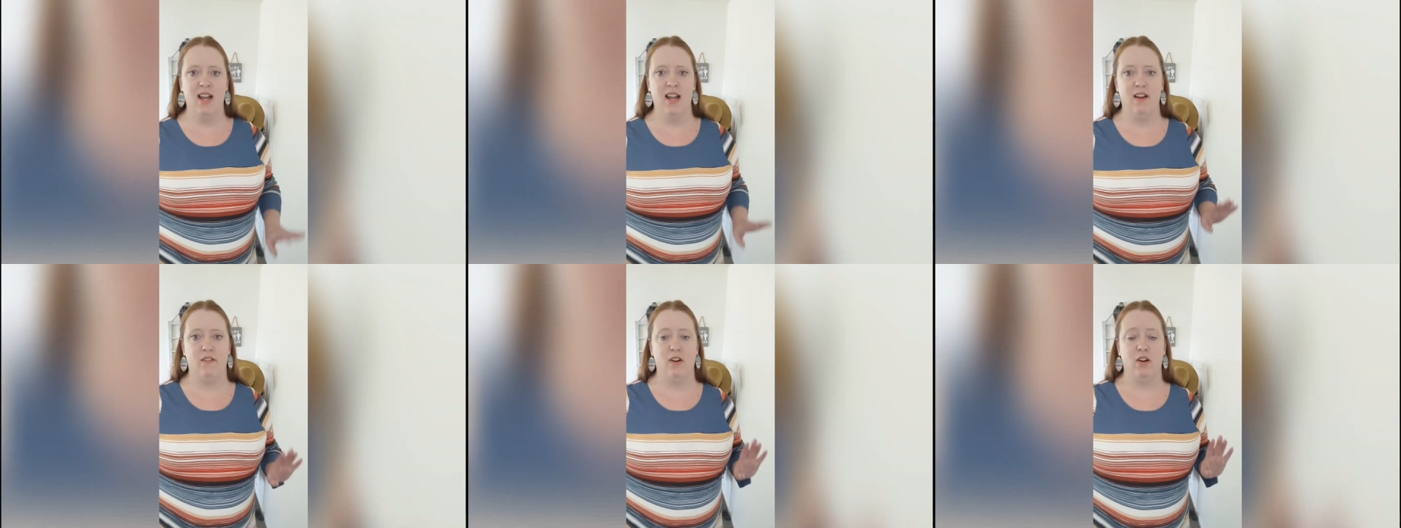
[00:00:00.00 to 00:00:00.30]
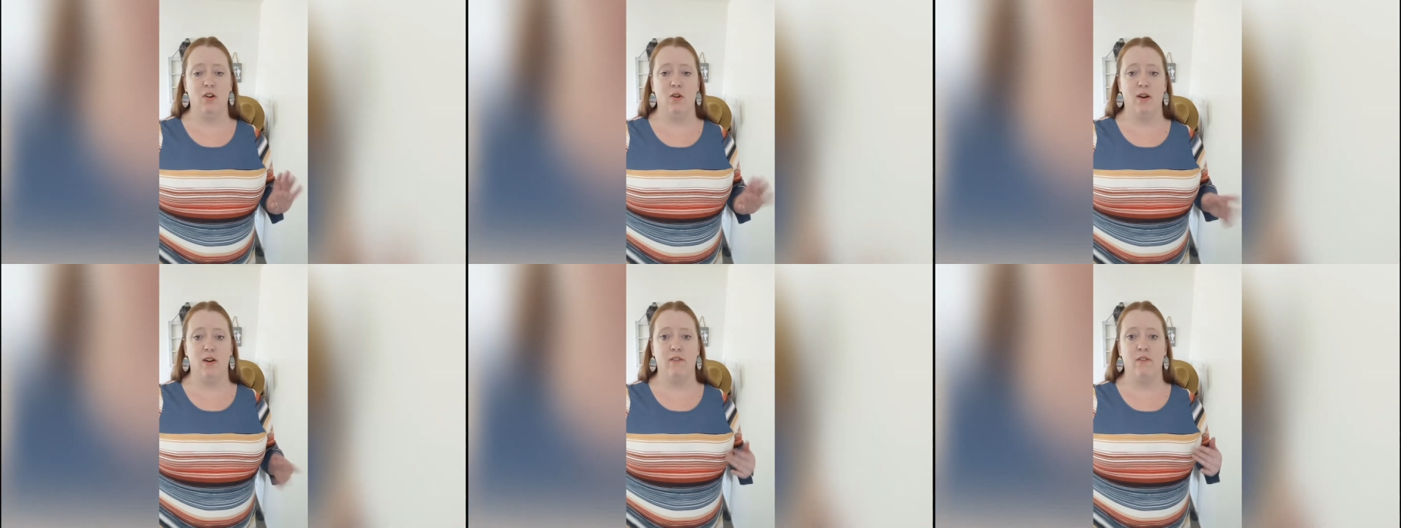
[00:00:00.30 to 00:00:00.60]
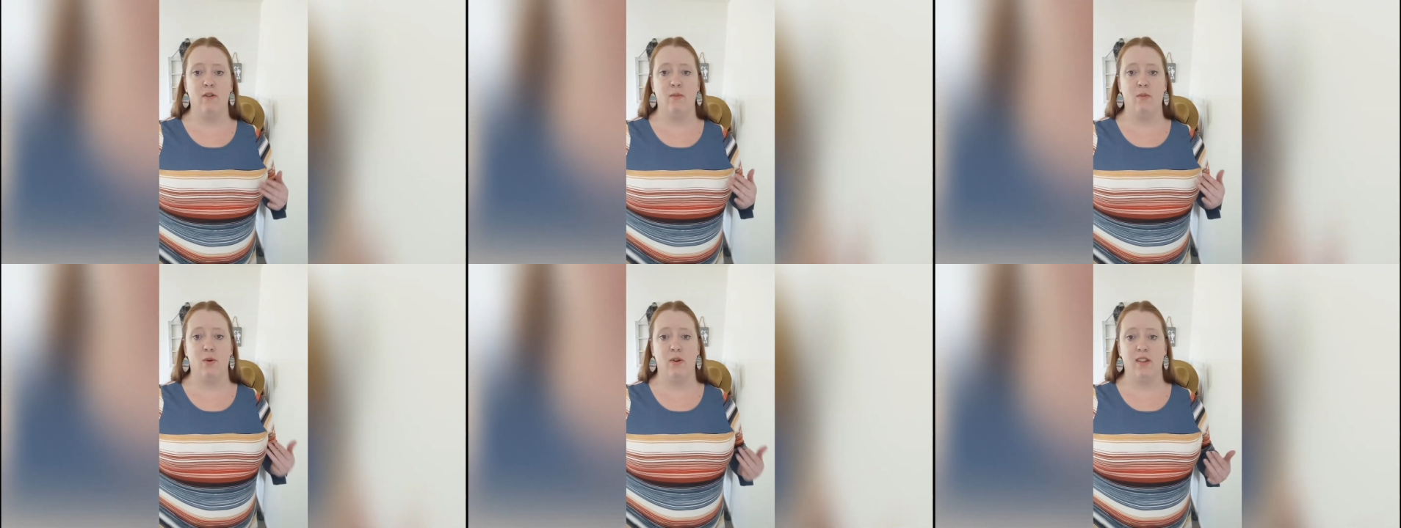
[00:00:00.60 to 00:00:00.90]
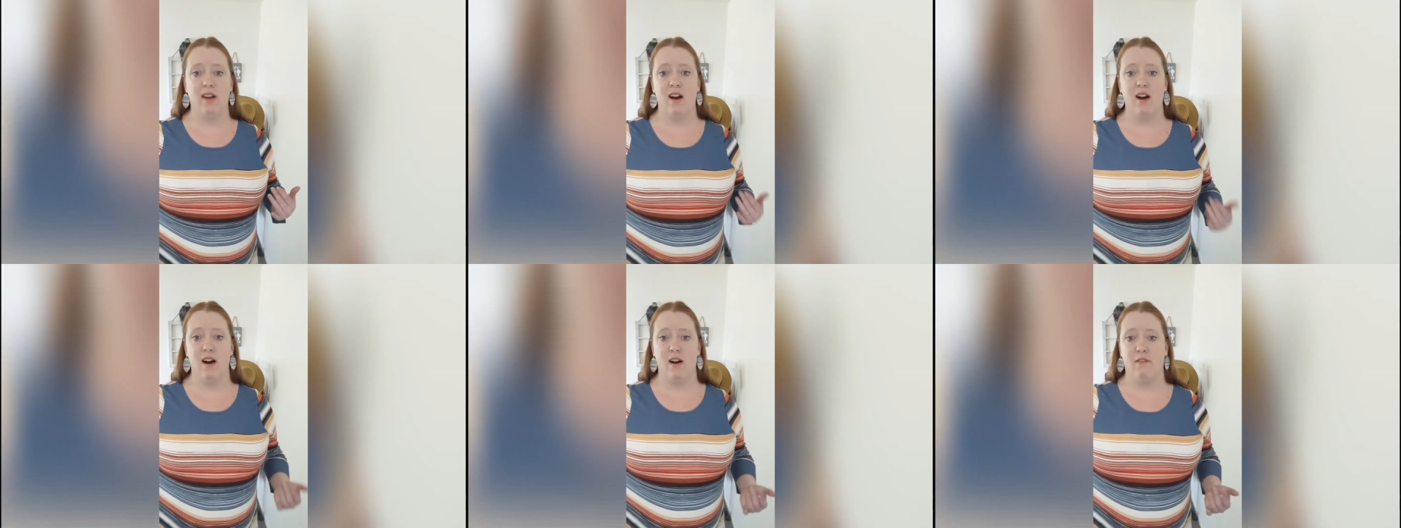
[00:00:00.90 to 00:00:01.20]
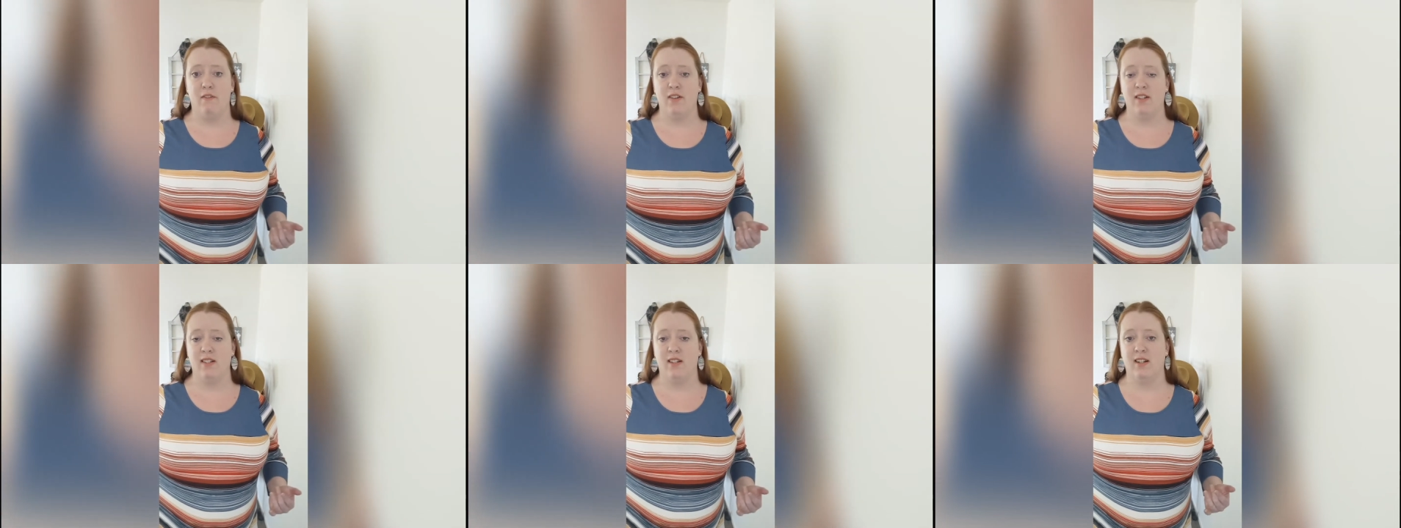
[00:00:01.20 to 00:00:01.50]
if you're going for more that
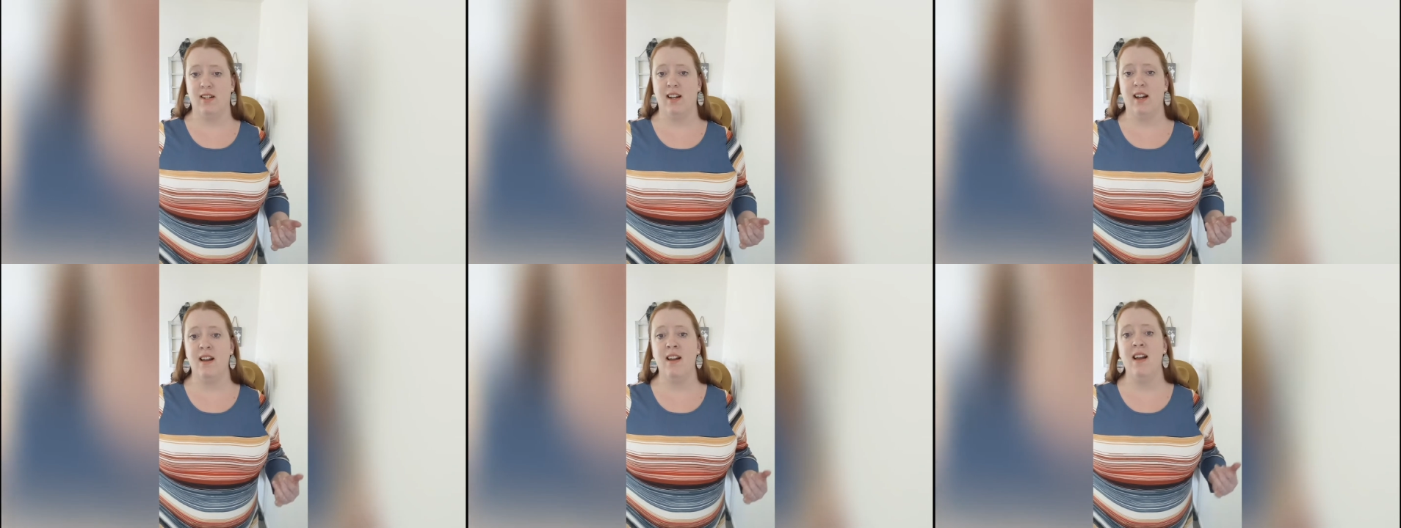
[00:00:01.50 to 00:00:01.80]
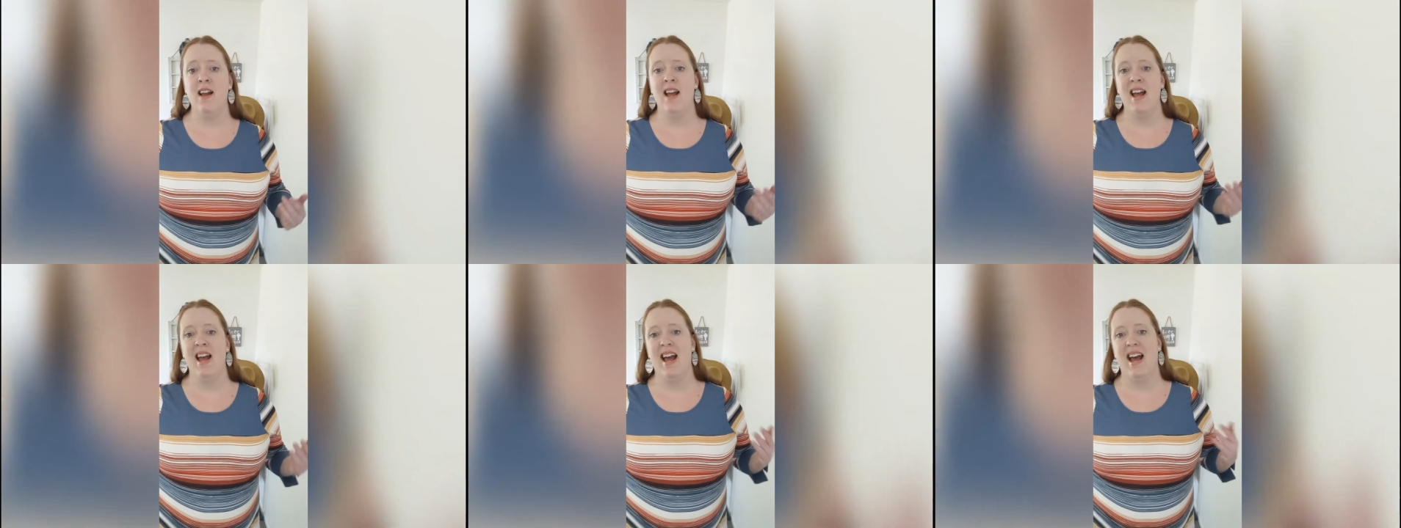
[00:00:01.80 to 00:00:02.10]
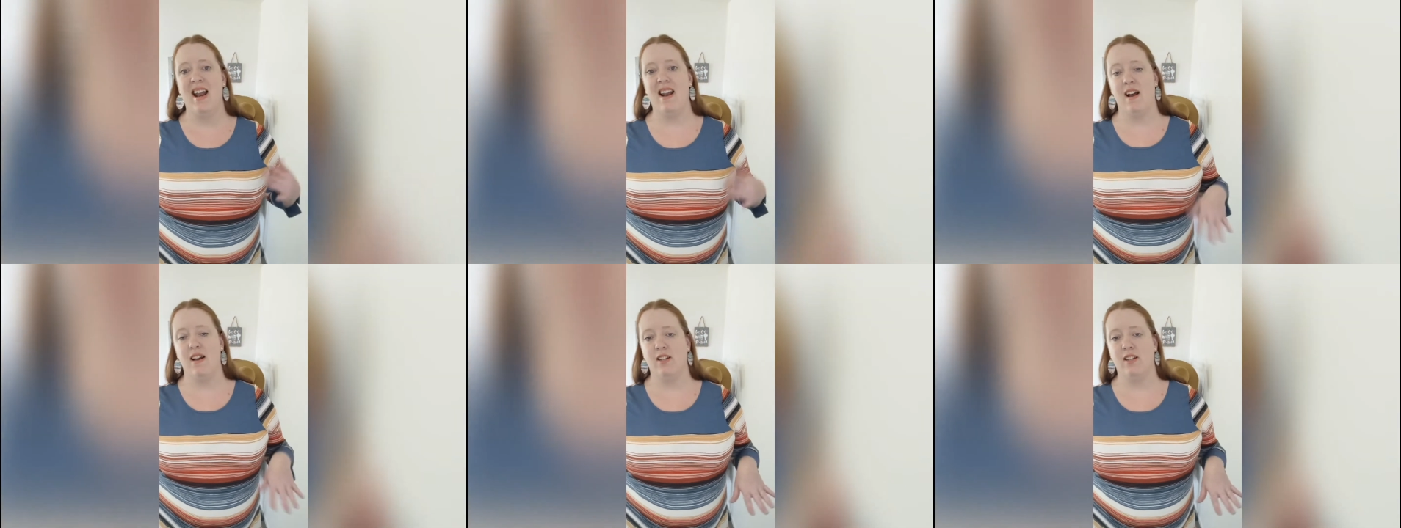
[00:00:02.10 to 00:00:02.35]
office look and